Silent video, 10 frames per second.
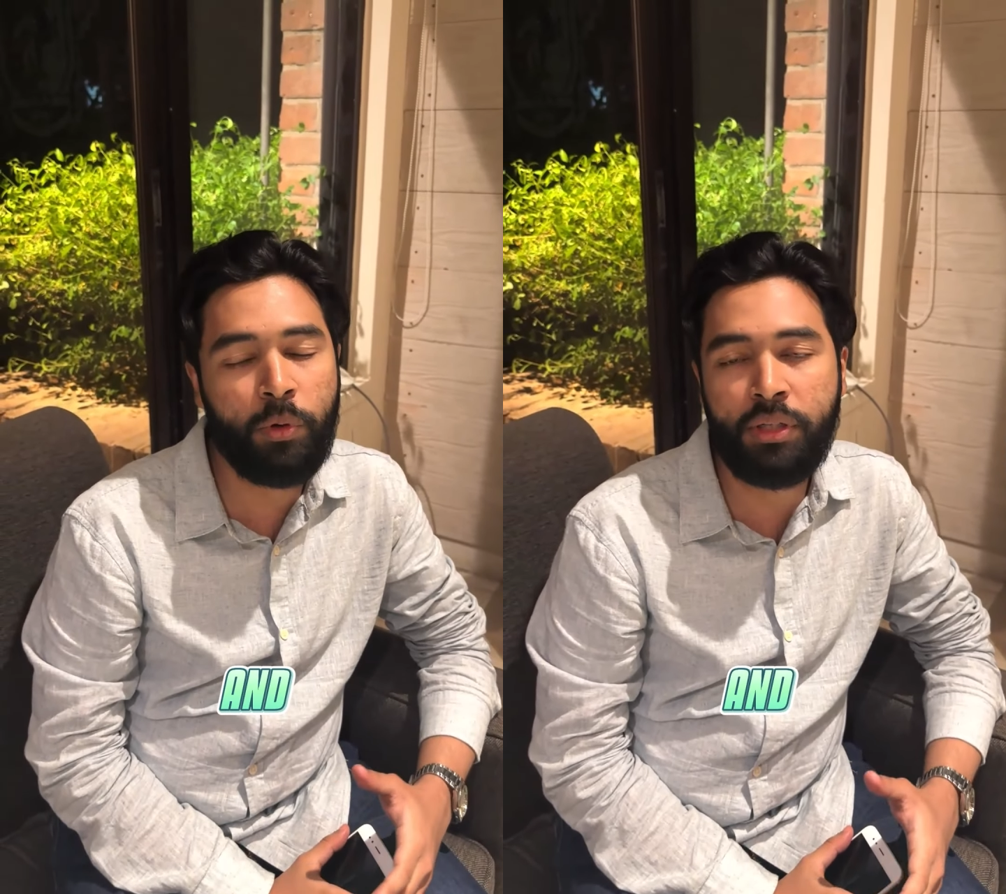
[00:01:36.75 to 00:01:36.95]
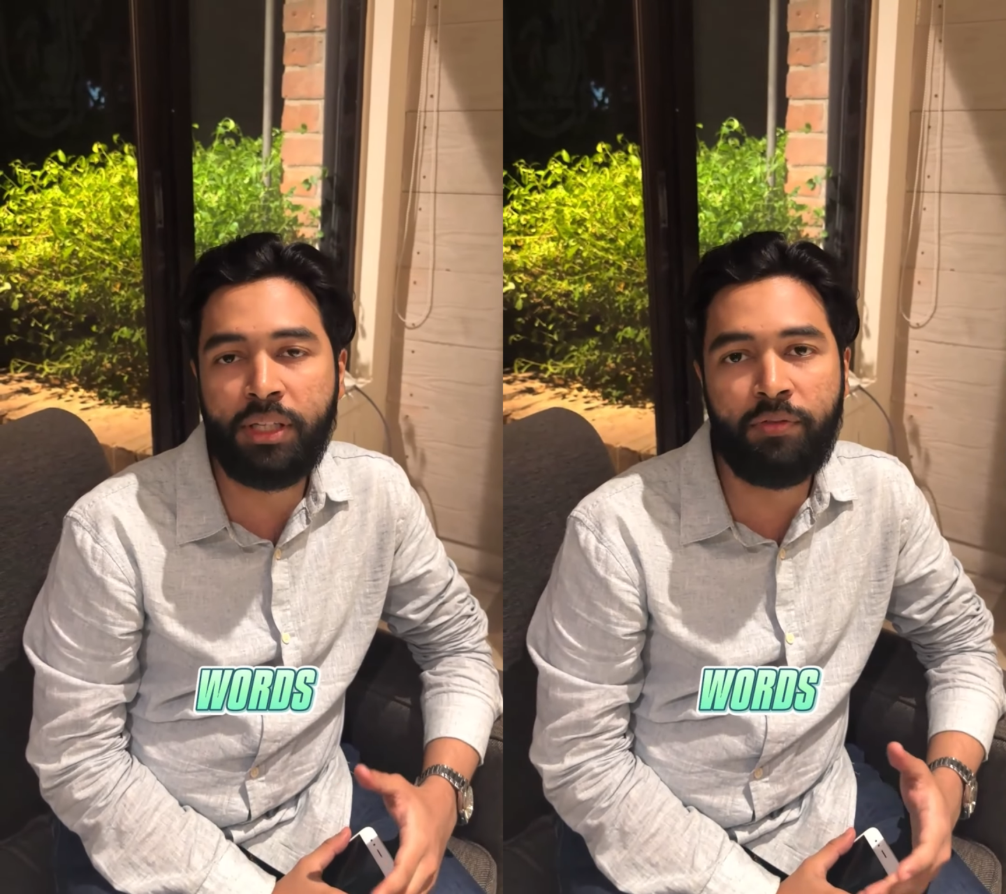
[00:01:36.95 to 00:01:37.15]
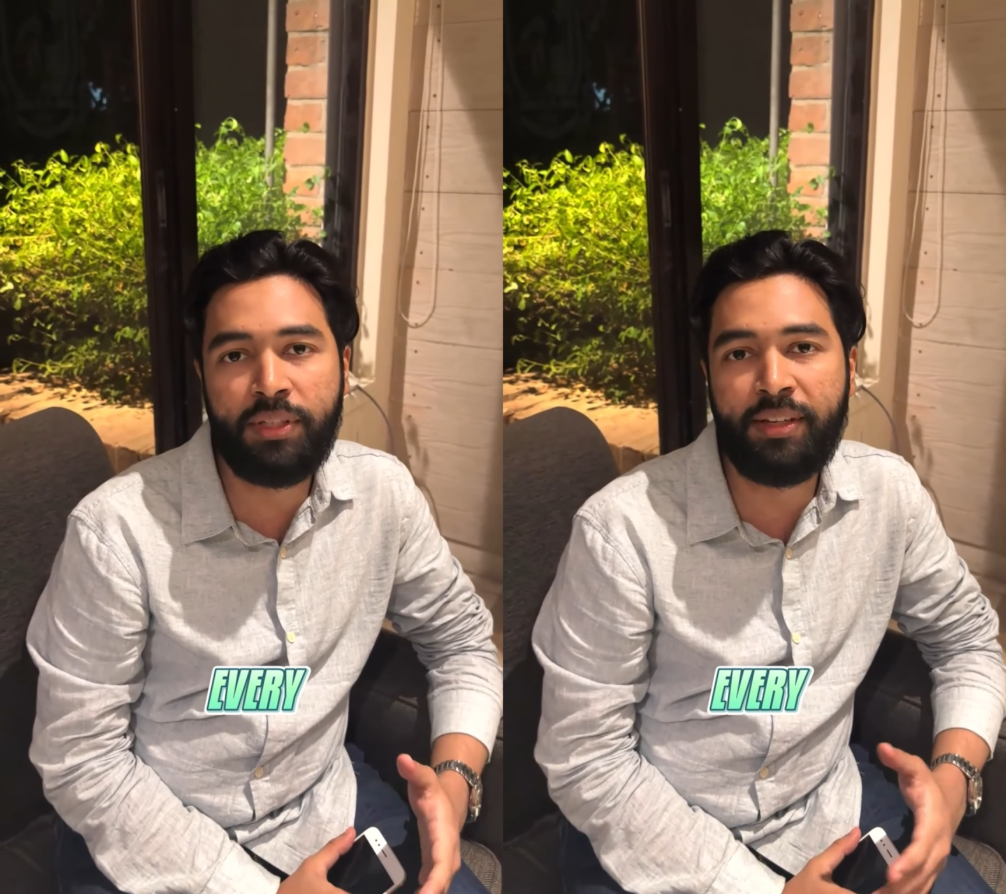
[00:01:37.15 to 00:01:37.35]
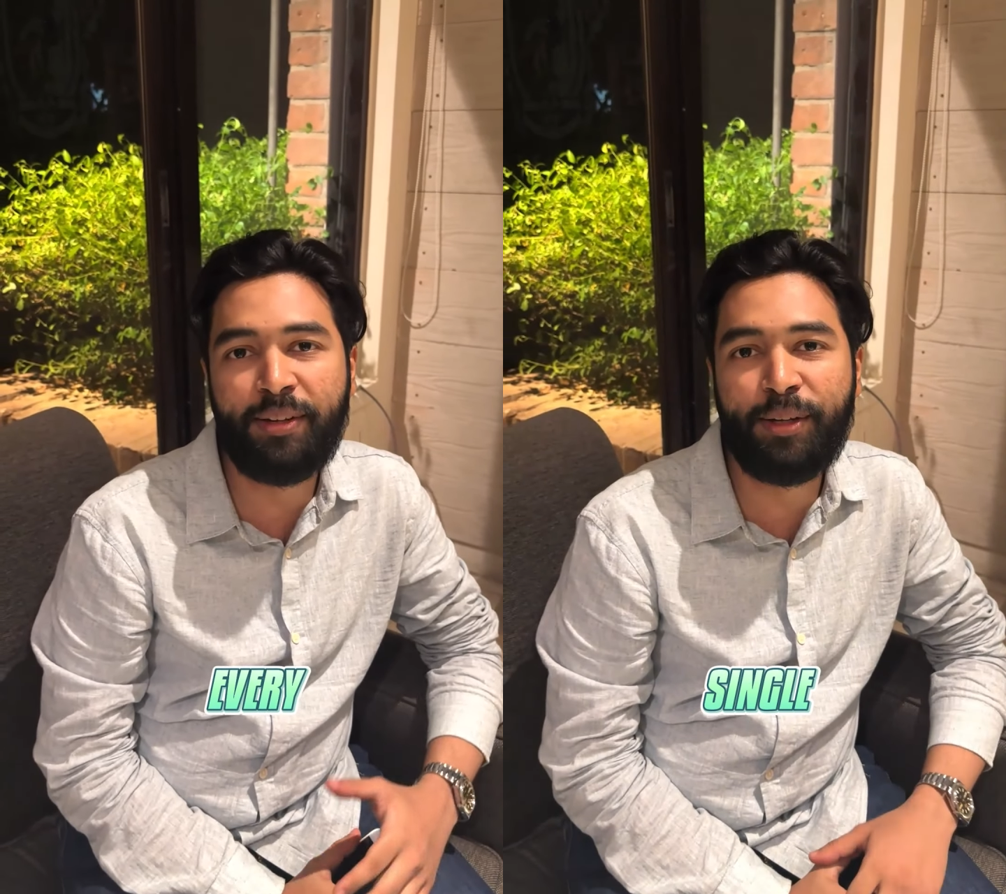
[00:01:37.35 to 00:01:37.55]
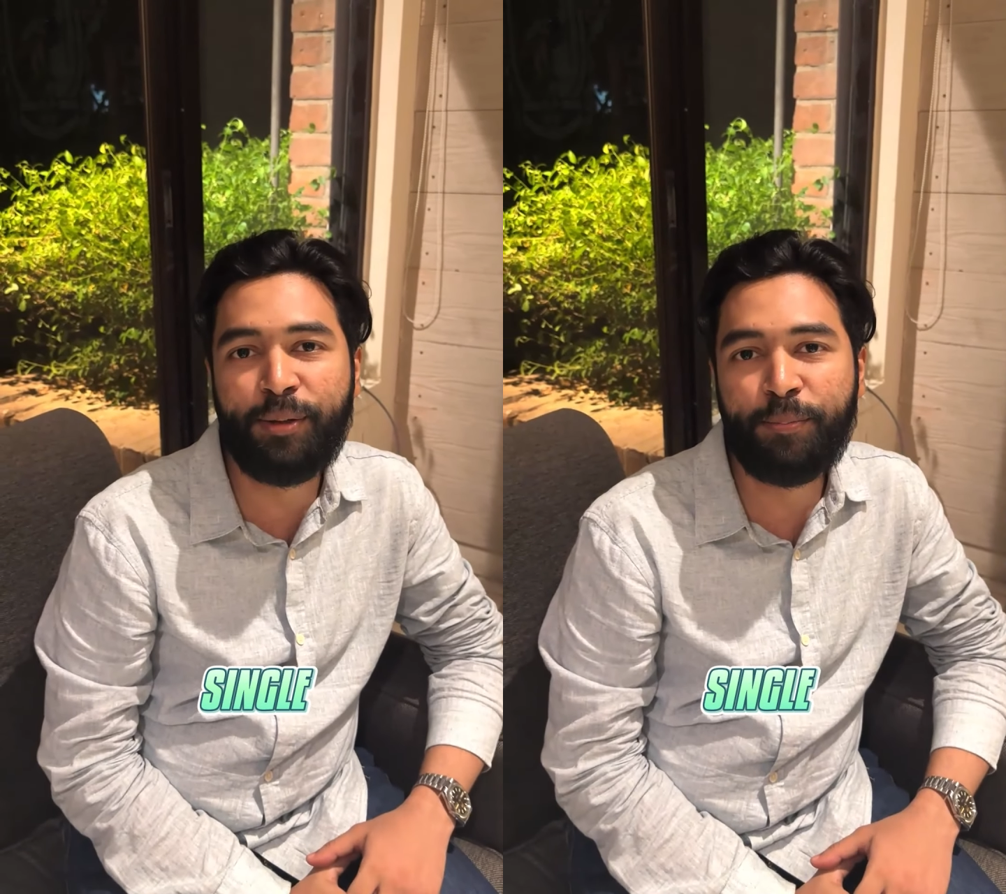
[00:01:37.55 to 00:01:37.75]
words every
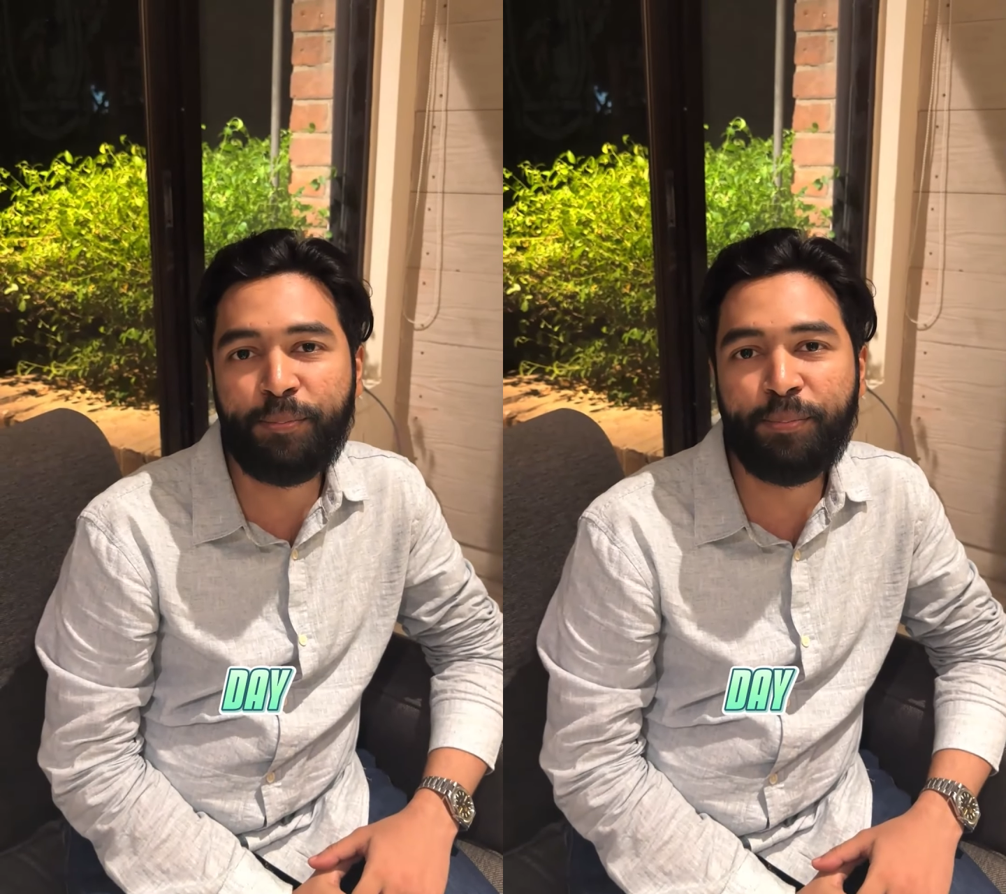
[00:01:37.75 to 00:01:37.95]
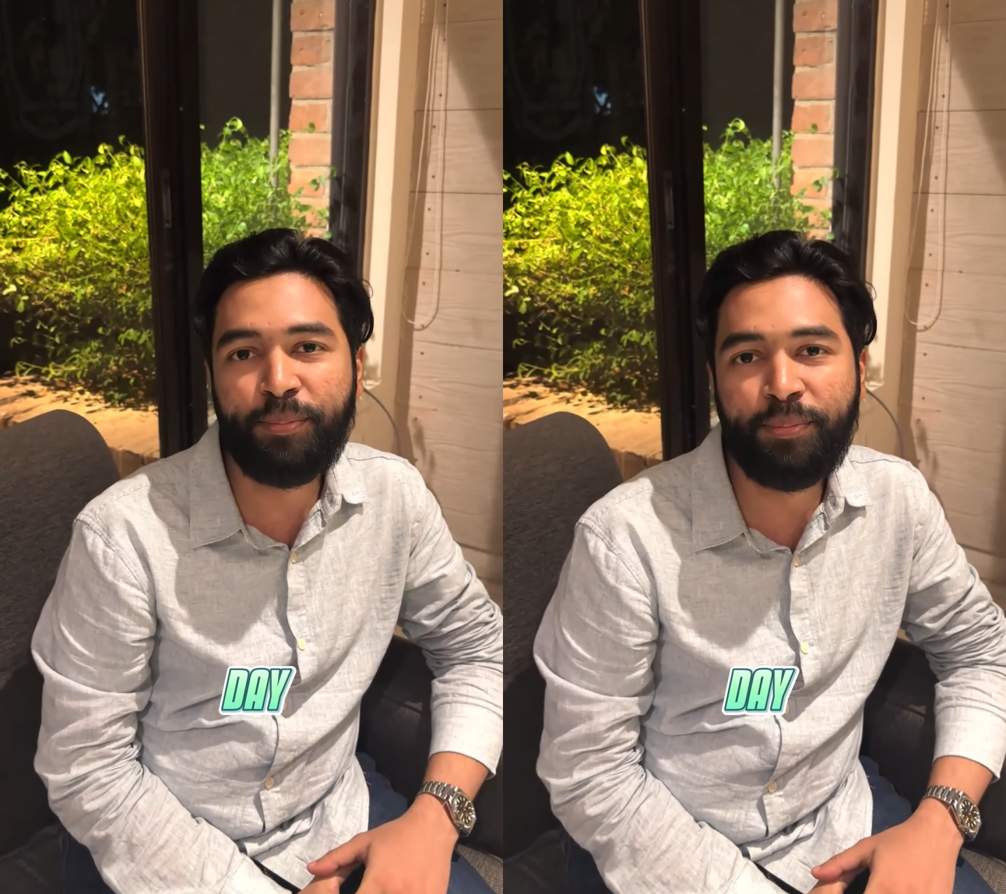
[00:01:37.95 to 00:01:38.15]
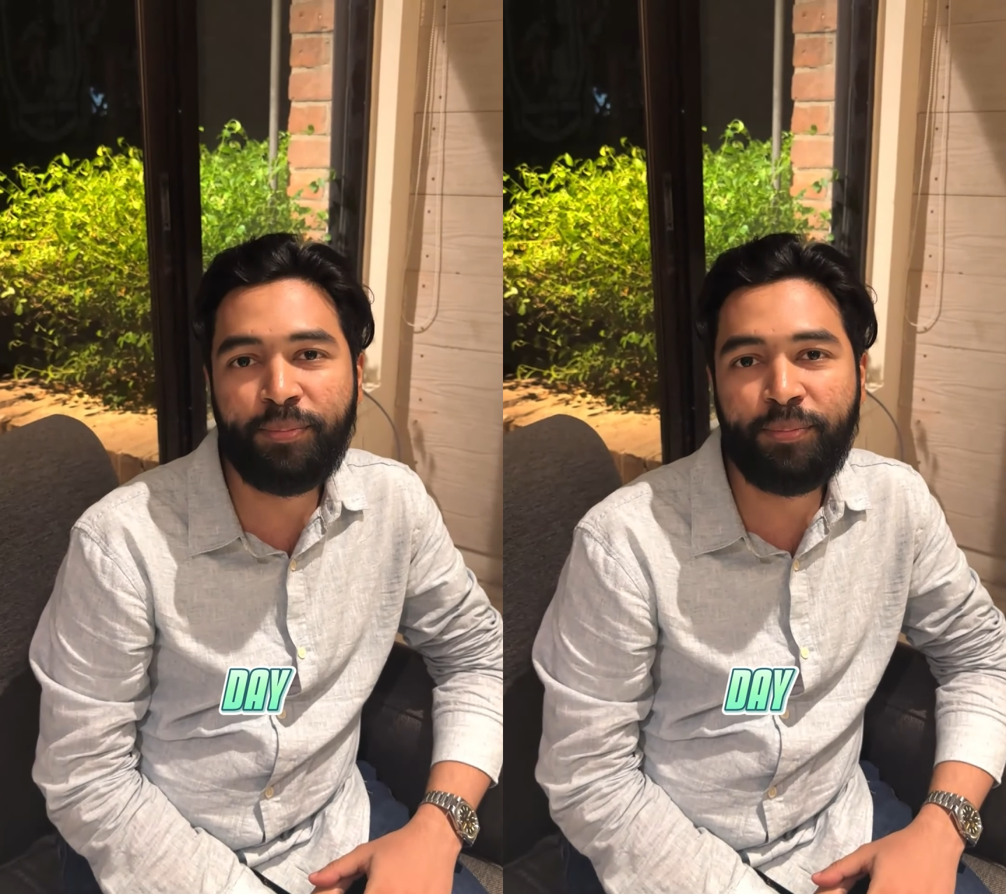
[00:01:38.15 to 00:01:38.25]
single day.